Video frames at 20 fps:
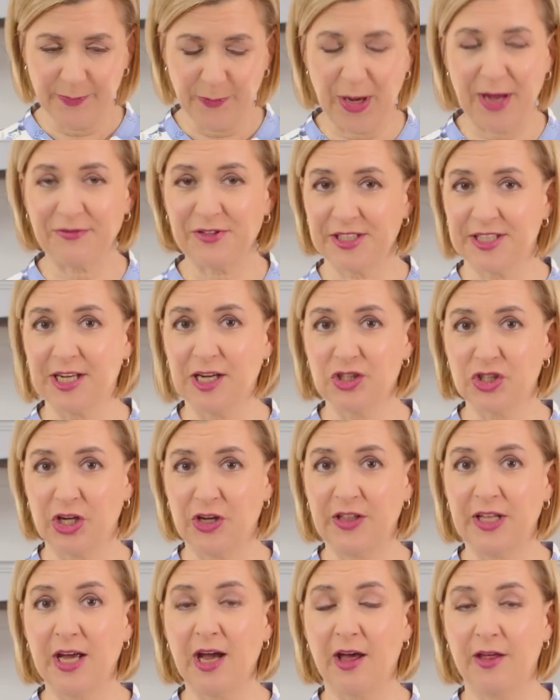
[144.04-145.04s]
We have to touch
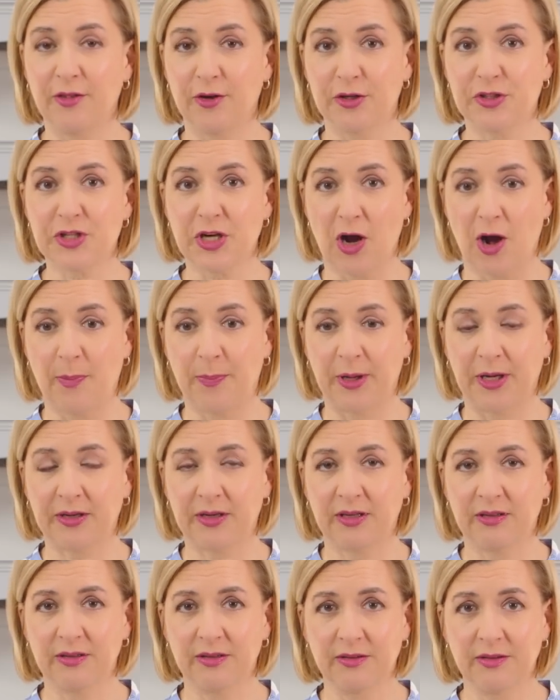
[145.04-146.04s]
on the other
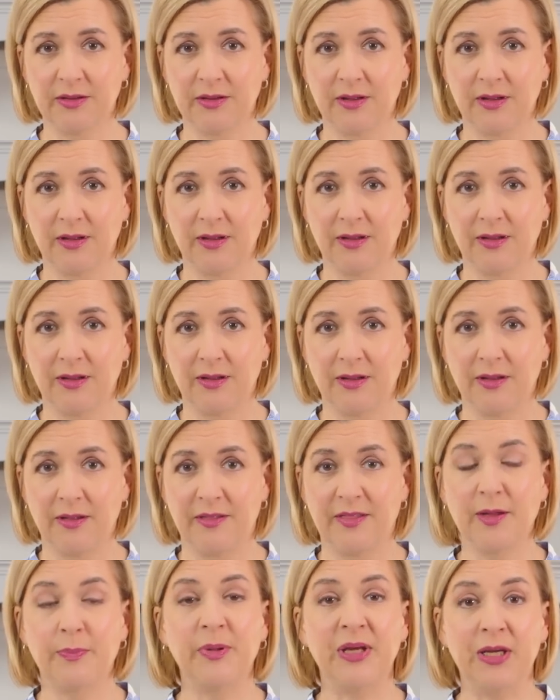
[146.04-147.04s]
topic,
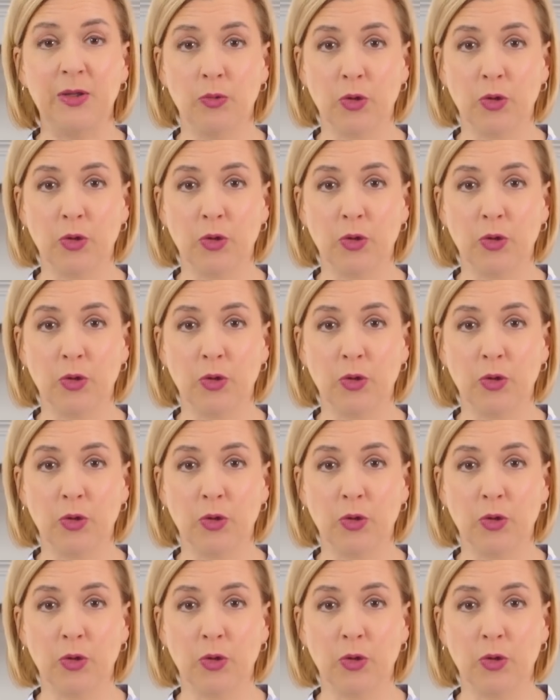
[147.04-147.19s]
the B